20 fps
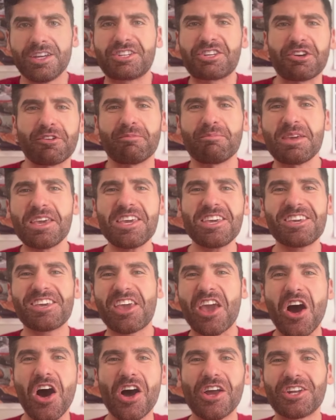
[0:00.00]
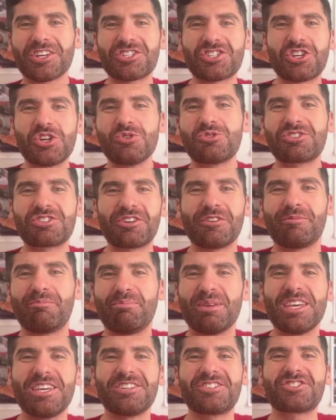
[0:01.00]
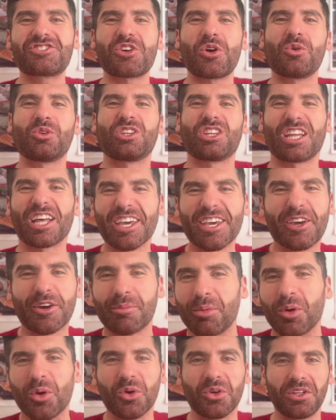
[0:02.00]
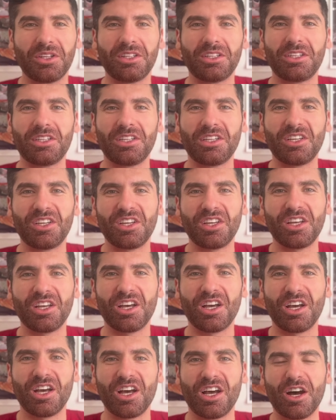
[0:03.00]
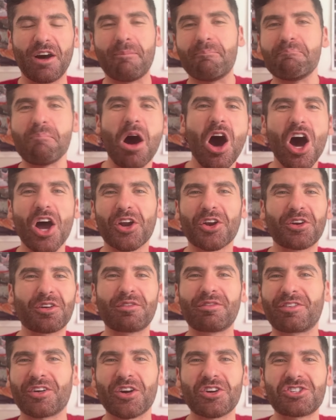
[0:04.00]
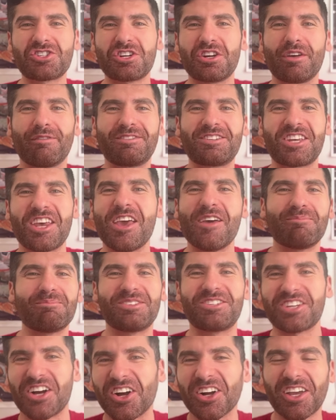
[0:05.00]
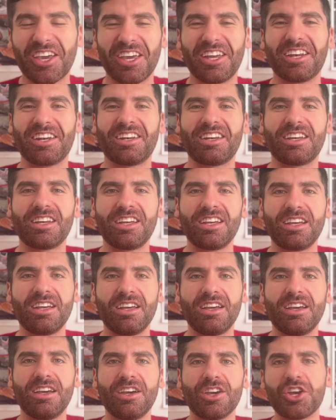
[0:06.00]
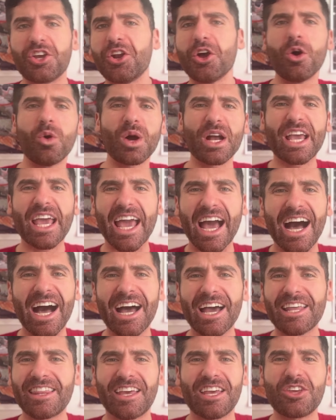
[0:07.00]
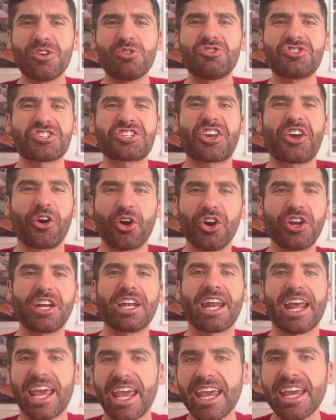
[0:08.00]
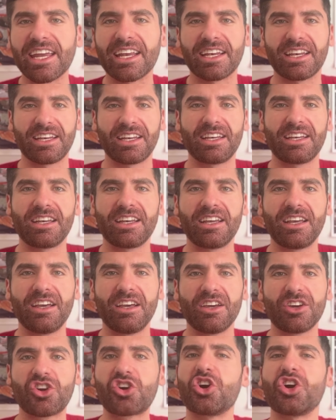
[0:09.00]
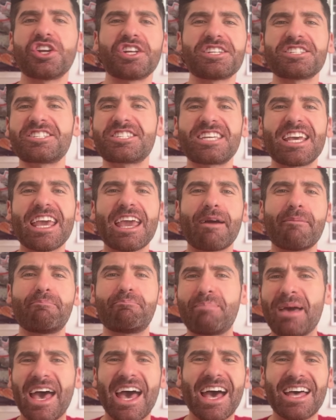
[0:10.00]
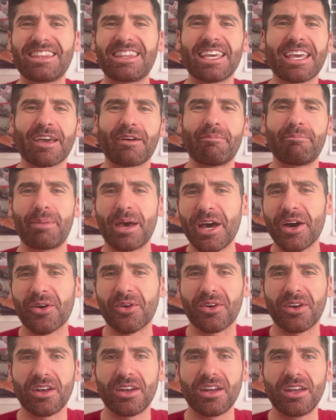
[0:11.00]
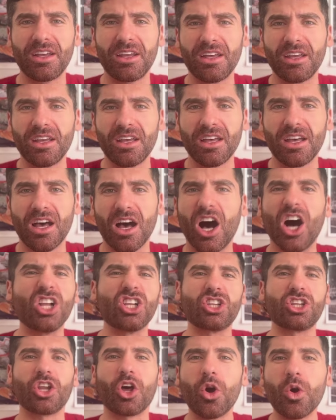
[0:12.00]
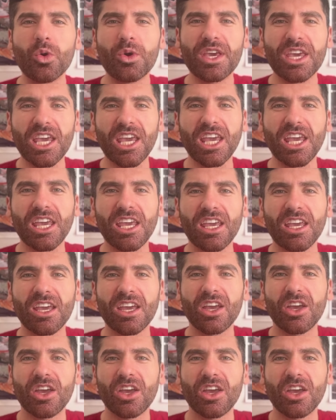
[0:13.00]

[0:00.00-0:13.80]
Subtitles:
To me, Giannis used to be so likable. A modern version of Tim Duncan. You know, a guy that you just couldn't hate. Couldn't say a bad thing about. A low-key,